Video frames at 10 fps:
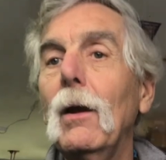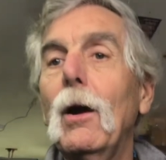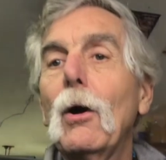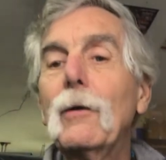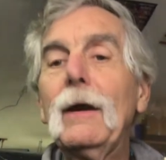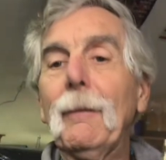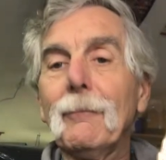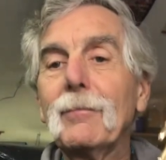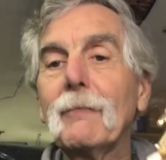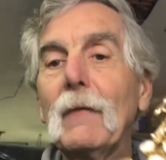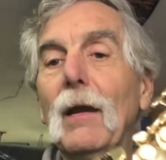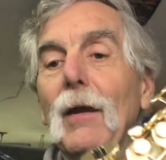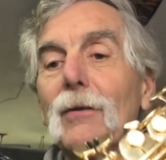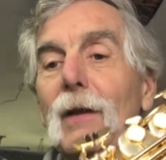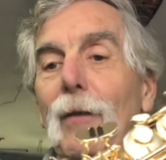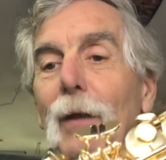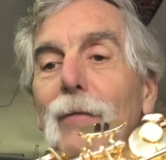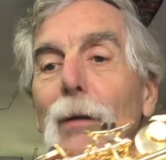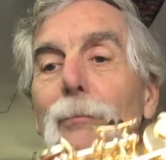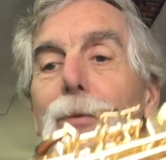Okay, today we have
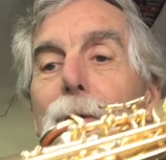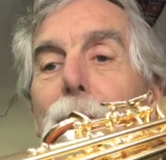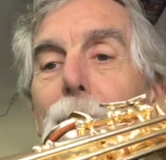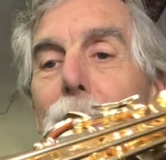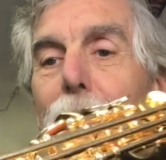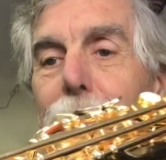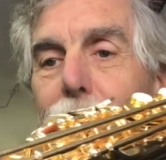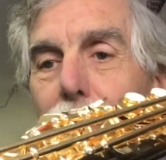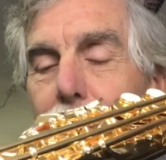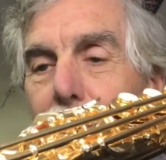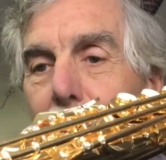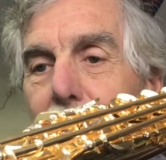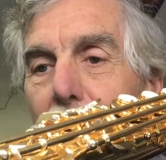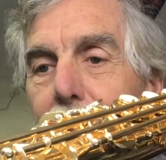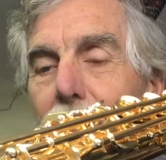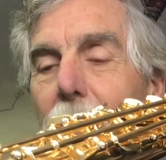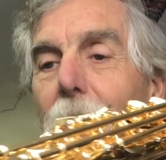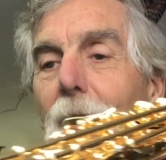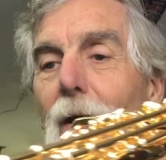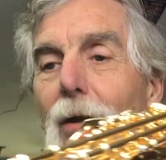a beautiful
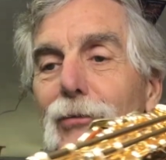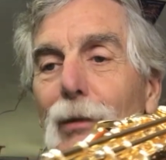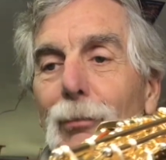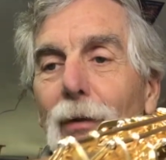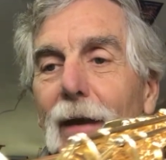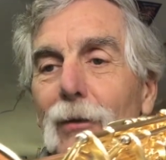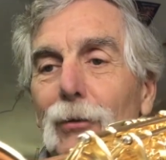soprano